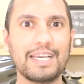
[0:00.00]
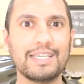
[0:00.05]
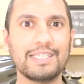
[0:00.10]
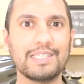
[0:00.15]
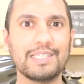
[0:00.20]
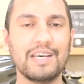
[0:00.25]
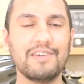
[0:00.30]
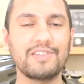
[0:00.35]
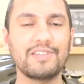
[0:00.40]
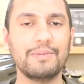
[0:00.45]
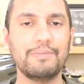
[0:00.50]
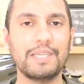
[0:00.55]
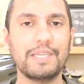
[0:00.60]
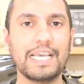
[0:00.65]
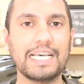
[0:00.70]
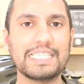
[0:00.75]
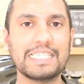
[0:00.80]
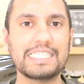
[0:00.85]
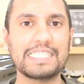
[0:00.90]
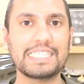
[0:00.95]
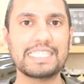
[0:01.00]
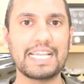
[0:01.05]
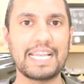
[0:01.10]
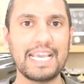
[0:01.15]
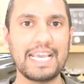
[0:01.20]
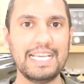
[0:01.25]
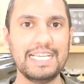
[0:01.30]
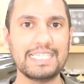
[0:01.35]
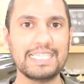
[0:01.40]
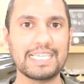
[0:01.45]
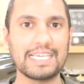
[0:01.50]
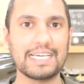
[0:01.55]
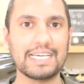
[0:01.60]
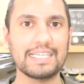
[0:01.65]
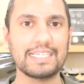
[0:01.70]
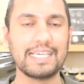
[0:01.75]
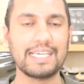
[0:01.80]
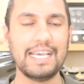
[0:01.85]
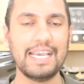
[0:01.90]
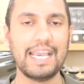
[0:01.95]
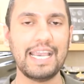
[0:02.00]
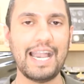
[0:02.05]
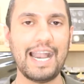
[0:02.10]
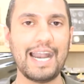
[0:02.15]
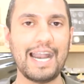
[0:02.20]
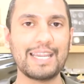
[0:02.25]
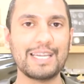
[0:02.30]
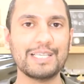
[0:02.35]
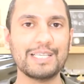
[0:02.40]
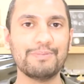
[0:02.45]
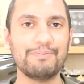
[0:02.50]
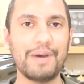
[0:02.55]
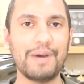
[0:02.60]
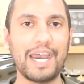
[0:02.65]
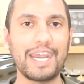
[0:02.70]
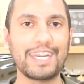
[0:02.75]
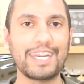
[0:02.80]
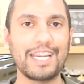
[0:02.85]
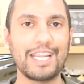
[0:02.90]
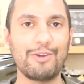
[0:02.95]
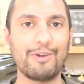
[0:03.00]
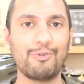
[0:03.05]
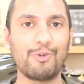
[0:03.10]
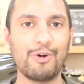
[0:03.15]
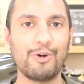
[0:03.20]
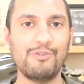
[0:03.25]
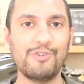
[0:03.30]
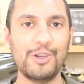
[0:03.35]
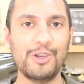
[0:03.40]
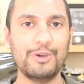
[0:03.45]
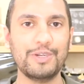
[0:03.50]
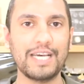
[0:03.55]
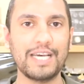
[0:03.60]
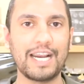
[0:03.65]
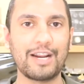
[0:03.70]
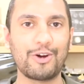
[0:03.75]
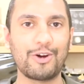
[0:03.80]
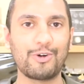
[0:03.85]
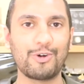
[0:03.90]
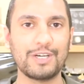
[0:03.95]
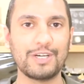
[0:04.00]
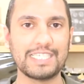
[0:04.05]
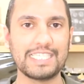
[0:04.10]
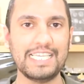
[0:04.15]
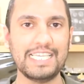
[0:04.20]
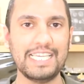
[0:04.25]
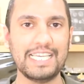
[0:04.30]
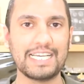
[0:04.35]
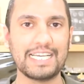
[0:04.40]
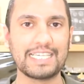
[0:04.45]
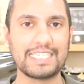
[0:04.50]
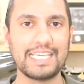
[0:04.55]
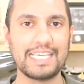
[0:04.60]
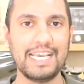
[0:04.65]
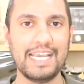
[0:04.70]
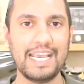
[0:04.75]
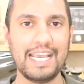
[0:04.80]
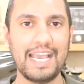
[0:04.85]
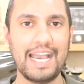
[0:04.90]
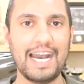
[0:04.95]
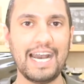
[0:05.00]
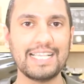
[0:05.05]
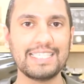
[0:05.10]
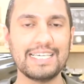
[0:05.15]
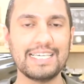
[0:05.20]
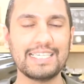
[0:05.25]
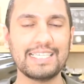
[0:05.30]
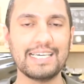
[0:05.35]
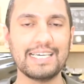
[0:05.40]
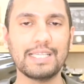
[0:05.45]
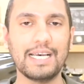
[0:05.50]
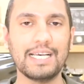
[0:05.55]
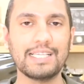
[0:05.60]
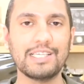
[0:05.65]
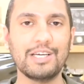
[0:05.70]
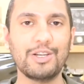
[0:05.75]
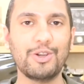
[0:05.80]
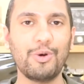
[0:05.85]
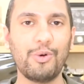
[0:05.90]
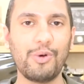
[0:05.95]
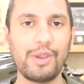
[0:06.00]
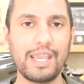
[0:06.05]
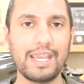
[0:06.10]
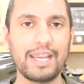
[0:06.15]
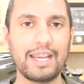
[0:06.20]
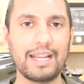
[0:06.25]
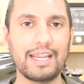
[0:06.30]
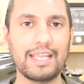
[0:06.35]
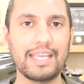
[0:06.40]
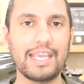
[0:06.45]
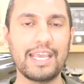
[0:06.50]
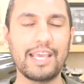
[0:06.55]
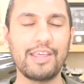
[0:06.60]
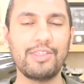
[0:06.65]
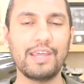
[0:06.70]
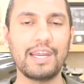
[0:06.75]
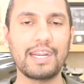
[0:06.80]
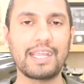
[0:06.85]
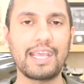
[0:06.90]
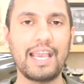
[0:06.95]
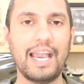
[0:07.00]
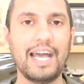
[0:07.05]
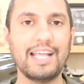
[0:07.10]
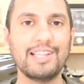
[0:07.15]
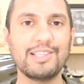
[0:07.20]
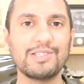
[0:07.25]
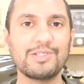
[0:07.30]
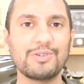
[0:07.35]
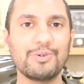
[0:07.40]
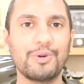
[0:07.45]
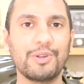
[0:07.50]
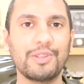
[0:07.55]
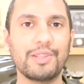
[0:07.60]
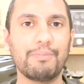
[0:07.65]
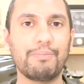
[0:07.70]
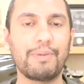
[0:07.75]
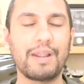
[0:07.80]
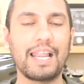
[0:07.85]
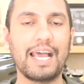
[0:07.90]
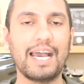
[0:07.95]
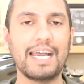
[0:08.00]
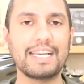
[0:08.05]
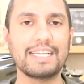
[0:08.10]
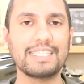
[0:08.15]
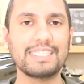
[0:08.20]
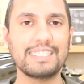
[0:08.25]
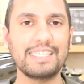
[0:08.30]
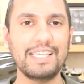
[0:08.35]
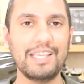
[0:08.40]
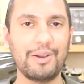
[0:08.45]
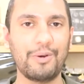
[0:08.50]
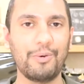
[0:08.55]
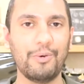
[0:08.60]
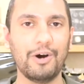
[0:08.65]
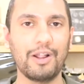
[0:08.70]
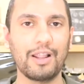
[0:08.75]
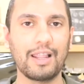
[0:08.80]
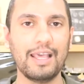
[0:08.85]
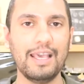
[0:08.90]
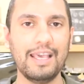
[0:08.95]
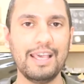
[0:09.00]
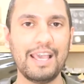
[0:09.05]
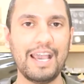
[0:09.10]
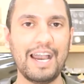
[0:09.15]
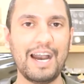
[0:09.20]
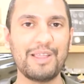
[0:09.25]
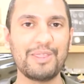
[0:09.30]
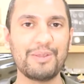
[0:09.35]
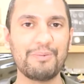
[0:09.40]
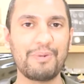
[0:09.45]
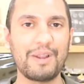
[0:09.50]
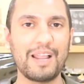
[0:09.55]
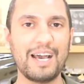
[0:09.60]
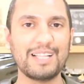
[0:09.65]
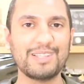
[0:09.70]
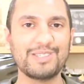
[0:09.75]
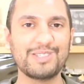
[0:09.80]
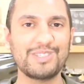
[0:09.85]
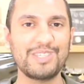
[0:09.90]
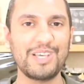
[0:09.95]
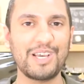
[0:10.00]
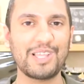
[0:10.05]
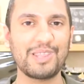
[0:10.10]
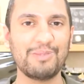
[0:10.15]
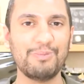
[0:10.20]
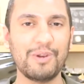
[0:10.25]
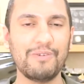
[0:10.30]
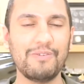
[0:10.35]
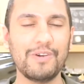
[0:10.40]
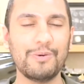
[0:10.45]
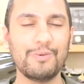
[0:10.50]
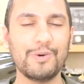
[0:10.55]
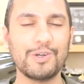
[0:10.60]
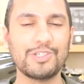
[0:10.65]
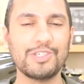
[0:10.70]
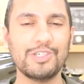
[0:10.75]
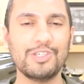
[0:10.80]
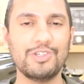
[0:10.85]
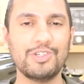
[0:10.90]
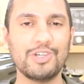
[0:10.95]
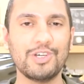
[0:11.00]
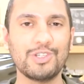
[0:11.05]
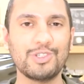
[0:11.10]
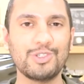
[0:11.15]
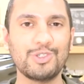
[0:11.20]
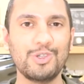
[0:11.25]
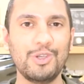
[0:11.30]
it deserves to be as slated and as badly reviewed and critiqued as it did, as annoyingly, it then cancelled the planned sequel and the planned sixth movie, which is just